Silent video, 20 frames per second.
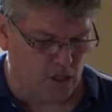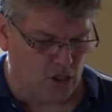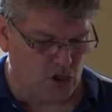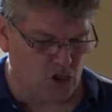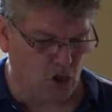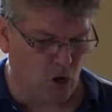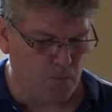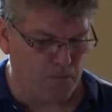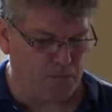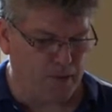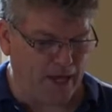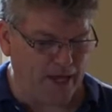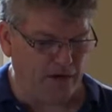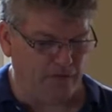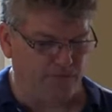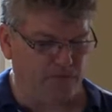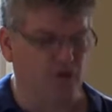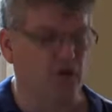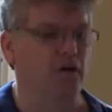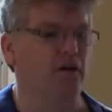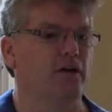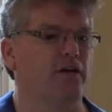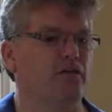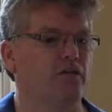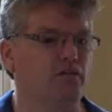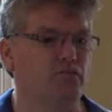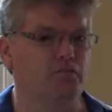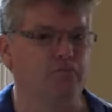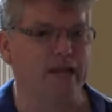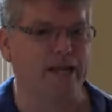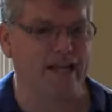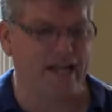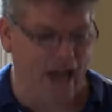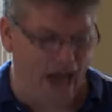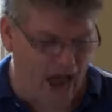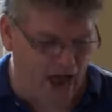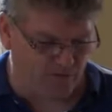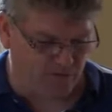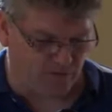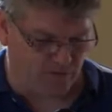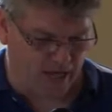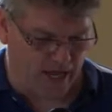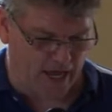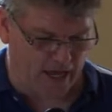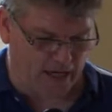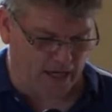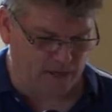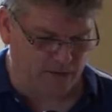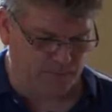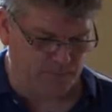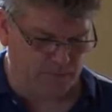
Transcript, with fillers: So Bennifer is Ben Affleck